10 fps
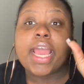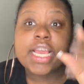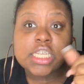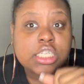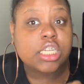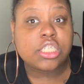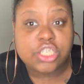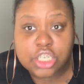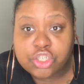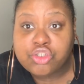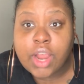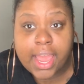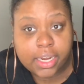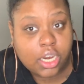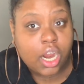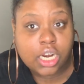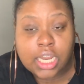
Issa should have dragged her.